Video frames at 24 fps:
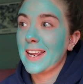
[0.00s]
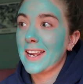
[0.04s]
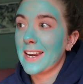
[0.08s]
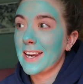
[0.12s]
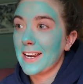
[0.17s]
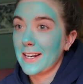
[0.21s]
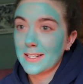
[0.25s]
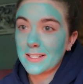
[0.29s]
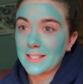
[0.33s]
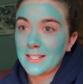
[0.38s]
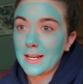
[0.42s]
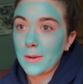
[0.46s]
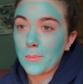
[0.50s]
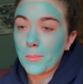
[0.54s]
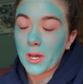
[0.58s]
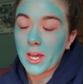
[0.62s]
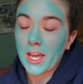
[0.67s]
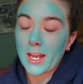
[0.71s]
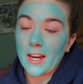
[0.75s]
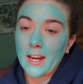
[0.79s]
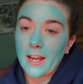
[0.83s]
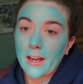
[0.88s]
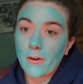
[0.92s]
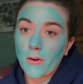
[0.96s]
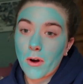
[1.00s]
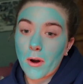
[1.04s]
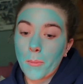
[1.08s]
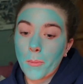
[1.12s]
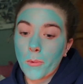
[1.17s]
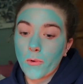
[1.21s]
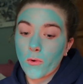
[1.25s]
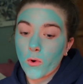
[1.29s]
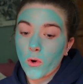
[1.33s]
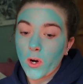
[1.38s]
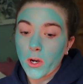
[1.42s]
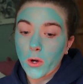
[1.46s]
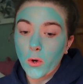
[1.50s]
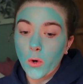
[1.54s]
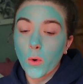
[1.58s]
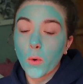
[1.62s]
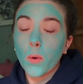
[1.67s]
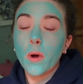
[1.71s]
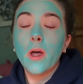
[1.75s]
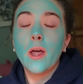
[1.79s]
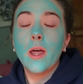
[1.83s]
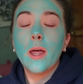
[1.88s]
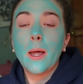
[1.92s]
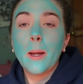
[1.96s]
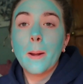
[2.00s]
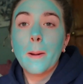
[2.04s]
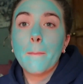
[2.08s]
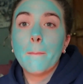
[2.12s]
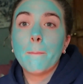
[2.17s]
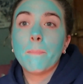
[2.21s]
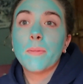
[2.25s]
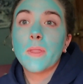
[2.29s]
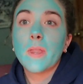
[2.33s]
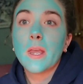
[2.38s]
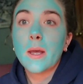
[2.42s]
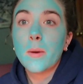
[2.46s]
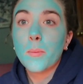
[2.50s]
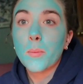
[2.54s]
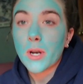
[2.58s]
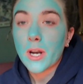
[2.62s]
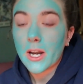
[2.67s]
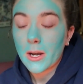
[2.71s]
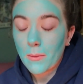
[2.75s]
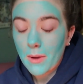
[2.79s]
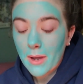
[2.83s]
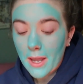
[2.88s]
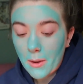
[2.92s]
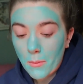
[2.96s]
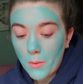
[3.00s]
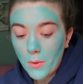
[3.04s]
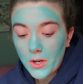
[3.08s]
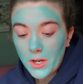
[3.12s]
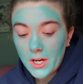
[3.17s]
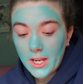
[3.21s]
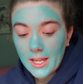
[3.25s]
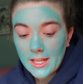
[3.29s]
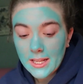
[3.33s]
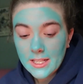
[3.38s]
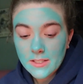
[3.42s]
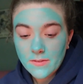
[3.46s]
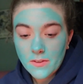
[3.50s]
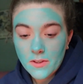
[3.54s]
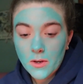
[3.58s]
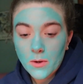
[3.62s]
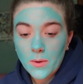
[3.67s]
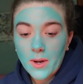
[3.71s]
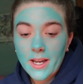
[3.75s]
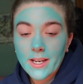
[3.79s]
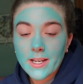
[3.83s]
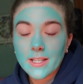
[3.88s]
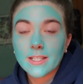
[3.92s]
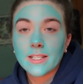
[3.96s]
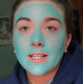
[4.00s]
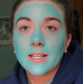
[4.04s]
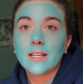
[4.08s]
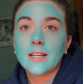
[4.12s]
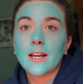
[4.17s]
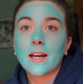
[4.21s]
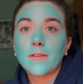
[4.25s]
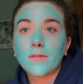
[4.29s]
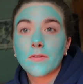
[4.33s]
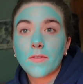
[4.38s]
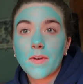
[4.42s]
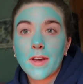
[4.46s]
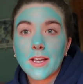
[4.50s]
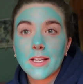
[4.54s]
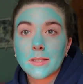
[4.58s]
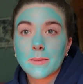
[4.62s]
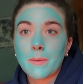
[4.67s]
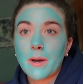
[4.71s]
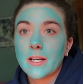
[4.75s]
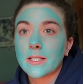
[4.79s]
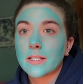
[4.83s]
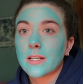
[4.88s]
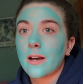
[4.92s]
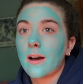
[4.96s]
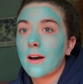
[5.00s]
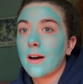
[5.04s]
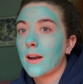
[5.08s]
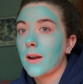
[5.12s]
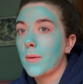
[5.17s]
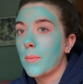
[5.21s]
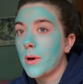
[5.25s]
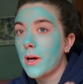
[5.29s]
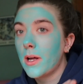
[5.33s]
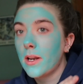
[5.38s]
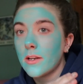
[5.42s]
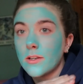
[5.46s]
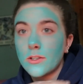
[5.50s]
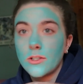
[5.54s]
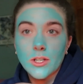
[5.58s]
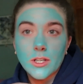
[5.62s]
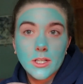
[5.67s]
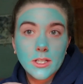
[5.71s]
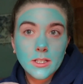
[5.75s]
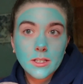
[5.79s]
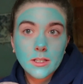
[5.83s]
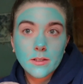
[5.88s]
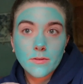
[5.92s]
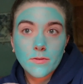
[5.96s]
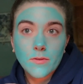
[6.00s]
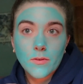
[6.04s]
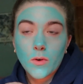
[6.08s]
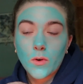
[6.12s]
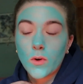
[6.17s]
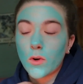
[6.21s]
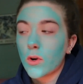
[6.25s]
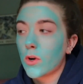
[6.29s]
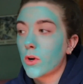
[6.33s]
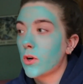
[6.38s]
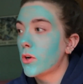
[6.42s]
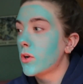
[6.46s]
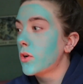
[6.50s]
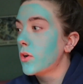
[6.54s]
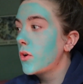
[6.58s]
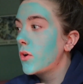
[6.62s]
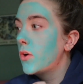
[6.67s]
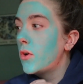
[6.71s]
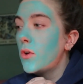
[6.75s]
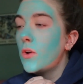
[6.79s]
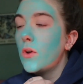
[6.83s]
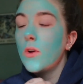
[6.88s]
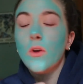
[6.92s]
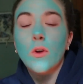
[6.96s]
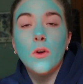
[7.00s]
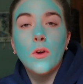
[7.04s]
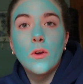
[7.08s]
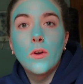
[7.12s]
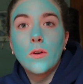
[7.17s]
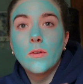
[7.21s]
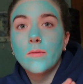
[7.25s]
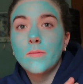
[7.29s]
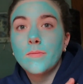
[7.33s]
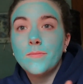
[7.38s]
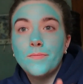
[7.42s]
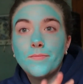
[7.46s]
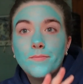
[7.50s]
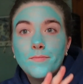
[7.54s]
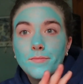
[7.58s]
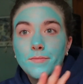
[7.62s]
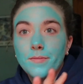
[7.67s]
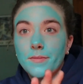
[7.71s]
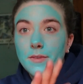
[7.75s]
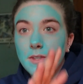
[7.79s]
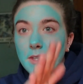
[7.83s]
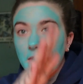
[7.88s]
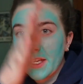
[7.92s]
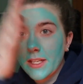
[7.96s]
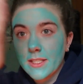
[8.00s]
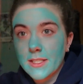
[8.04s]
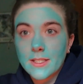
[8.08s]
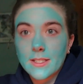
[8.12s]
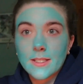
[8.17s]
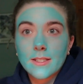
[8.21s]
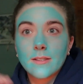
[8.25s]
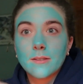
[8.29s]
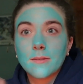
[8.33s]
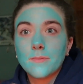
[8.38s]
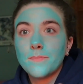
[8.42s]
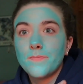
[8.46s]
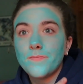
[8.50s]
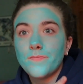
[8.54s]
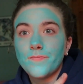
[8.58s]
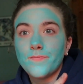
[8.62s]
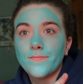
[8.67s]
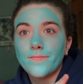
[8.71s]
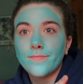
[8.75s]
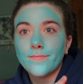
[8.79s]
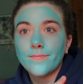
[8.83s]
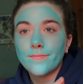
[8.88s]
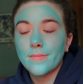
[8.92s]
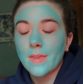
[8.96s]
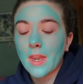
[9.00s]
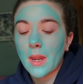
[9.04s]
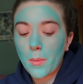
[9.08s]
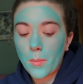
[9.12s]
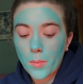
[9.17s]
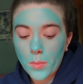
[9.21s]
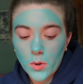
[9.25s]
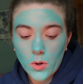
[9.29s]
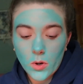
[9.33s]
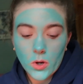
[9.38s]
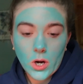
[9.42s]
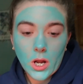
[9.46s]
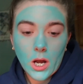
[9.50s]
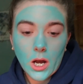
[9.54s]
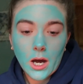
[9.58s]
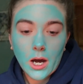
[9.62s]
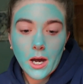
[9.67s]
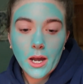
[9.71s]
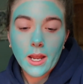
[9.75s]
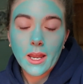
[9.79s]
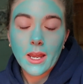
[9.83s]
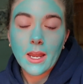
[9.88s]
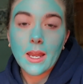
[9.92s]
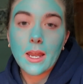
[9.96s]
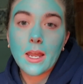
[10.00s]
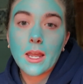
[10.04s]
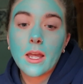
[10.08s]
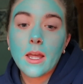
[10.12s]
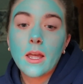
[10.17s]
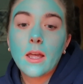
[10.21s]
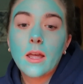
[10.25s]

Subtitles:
need to sleep again later on before I go. But anyway, we're going to get this video edited. I have a face mask on. Apologies for this, but I